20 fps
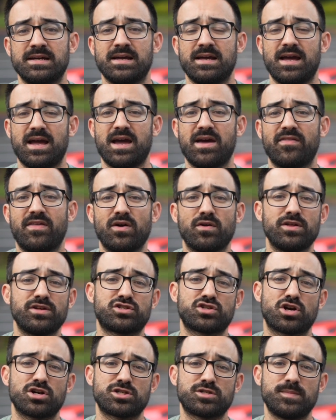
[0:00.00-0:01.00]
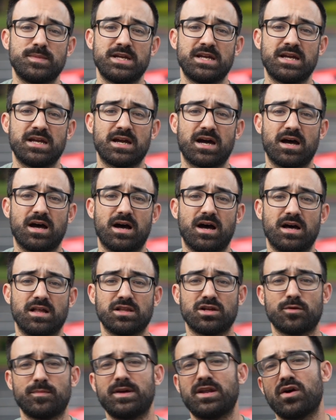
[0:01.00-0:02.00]
And they only charged me a
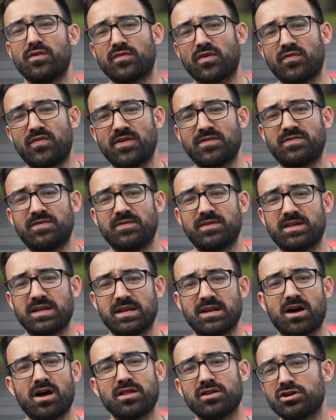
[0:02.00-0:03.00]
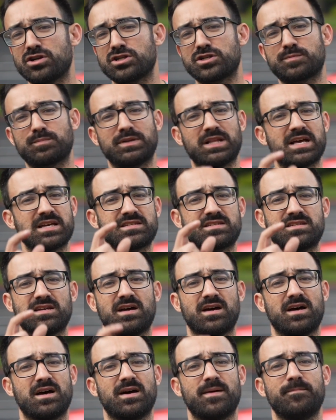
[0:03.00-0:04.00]
little bit over $50 plus
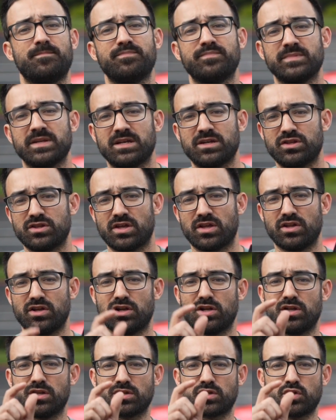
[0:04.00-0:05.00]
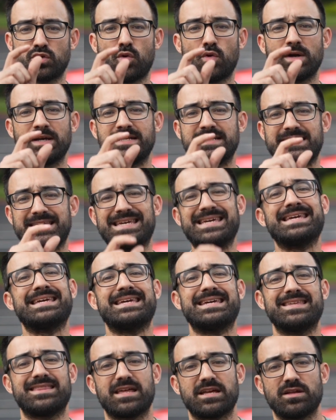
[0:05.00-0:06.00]
the little coin
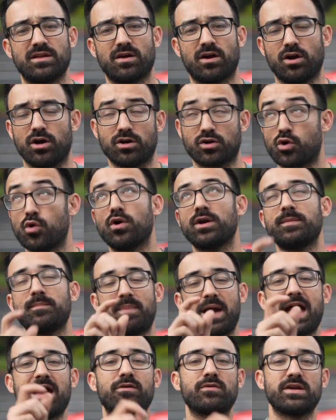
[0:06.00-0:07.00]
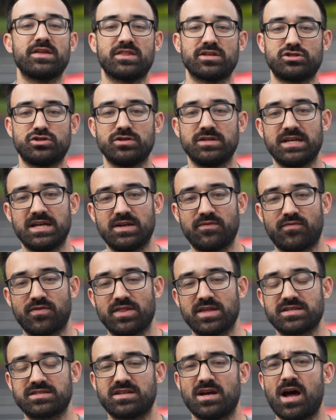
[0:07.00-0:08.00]
key or coin battery that you need for
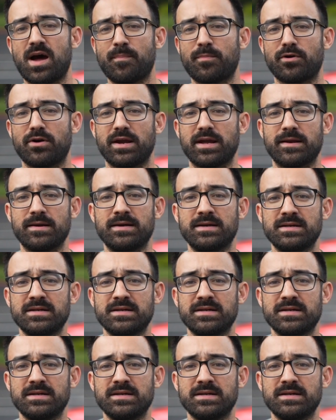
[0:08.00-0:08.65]
this to operate.